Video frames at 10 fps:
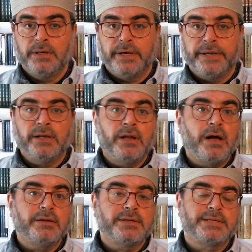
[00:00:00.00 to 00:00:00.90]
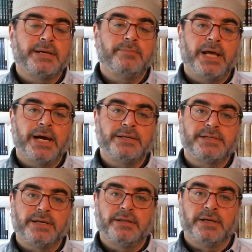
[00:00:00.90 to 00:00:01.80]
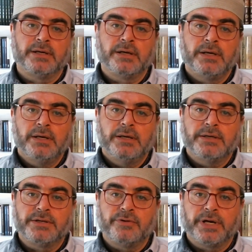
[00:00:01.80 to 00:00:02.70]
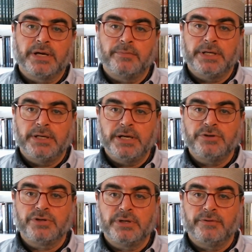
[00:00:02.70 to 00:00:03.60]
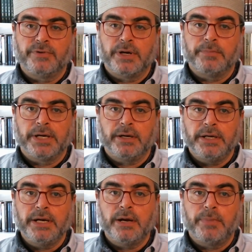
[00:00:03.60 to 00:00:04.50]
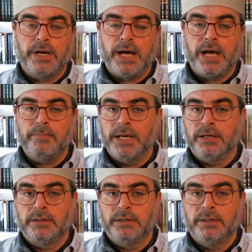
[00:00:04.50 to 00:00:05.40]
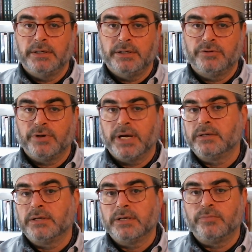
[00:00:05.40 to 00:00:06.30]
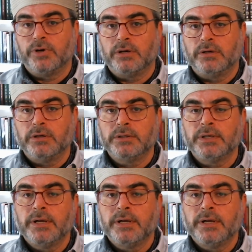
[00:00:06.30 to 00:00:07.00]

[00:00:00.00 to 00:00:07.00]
And along the same lines, I think, is the recommendation of Rabbi Chia Bar Abba in Tractate Brachot: